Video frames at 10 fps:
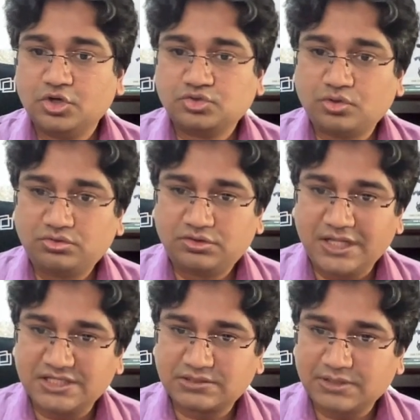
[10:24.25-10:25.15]
So,
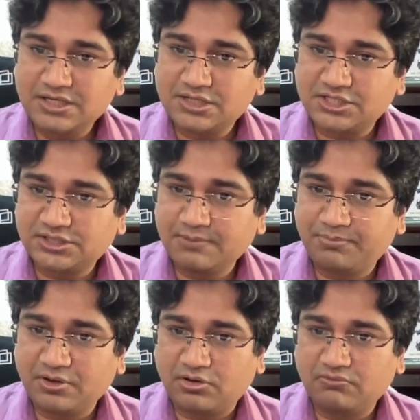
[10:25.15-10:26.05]
this interesting
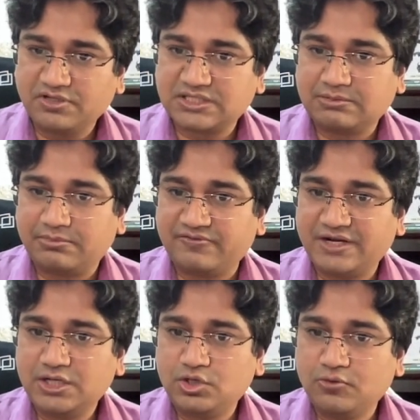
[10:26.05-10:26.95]
pair, always remember,
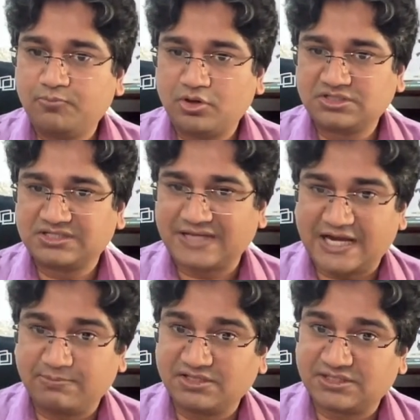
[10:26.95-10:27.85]
when two pawns are
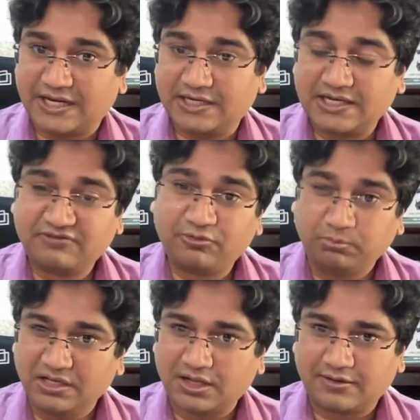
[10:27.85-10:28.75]
side by side and if you
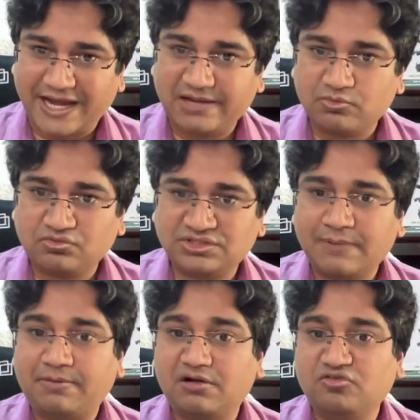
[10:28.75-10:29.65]
play the right moves, they are
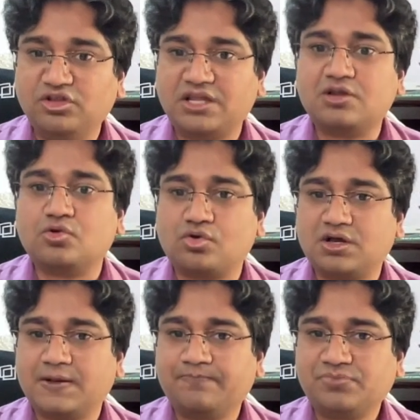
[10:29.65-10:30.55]
powerful than a
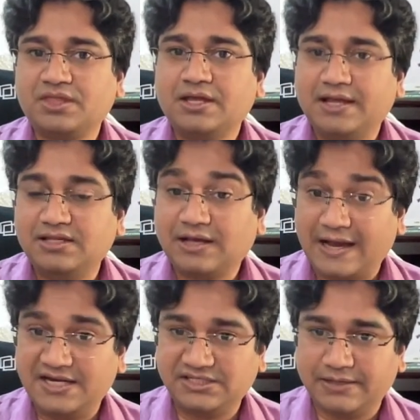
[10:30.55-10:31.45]
rook in the
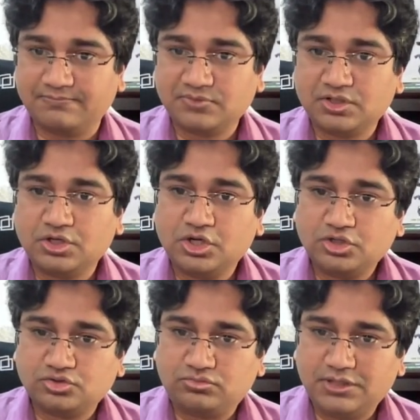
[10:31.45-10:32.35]
end game.
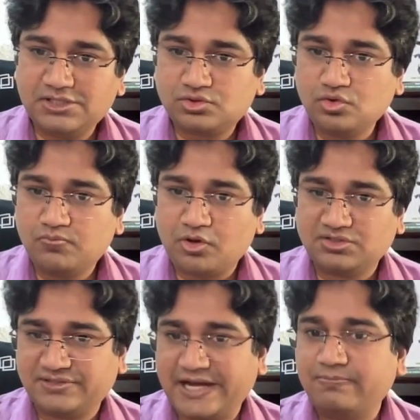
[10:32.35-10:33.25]
So, these two
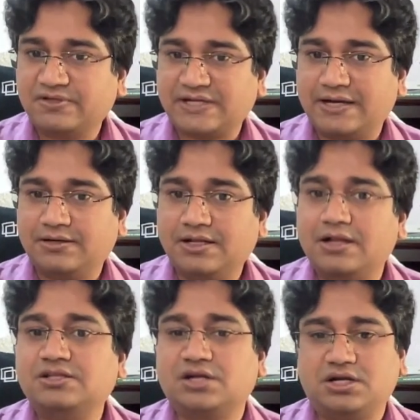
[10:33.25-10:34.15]
pawns side by side
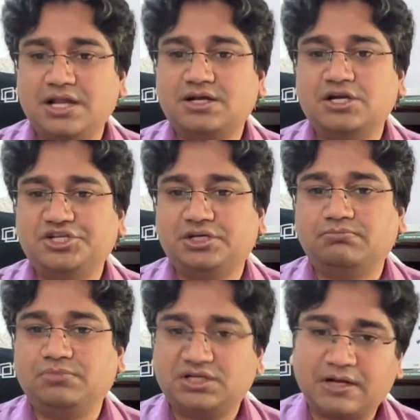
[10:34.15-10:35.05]
in certain conditions
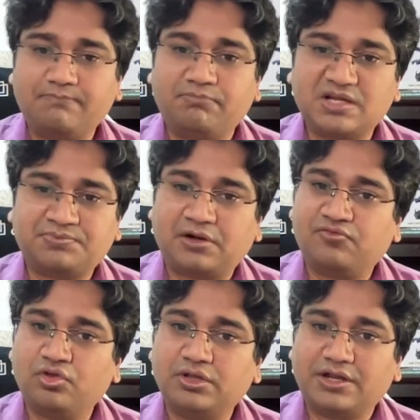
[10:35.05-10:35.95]
become much
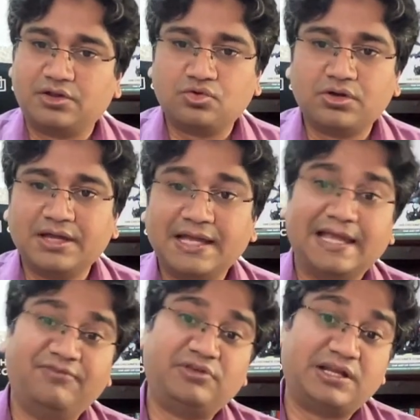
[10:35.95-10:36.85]
powerful than a rook
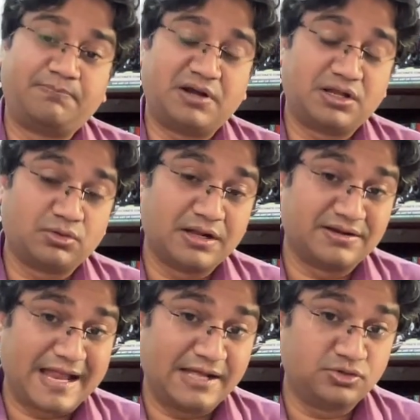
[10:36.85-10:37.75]
if they are in a particular
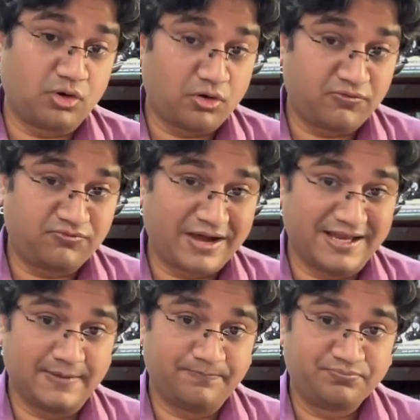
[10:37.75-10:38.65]
rank of file.